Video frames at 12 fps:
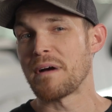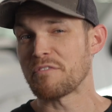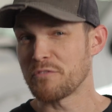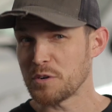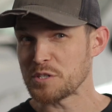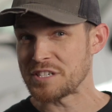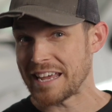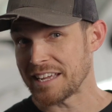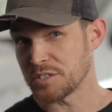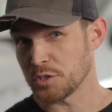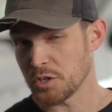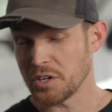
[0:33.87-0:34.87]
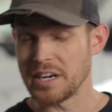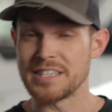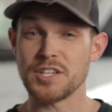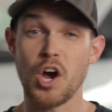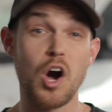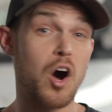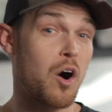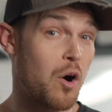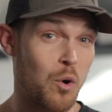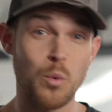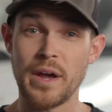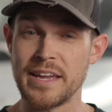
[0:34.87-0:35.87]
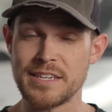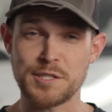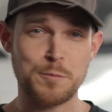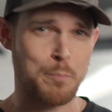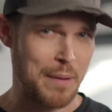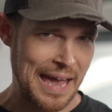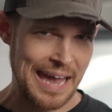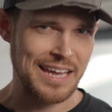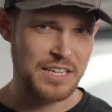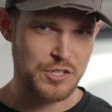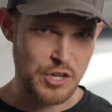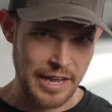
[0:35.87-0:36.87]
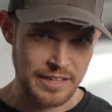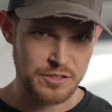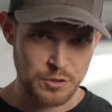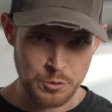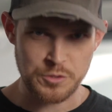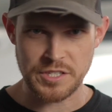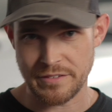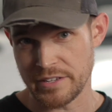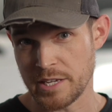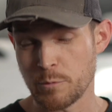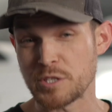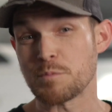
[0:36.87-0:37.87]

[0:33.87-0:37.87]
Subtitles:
My first answer is always package exclusivity,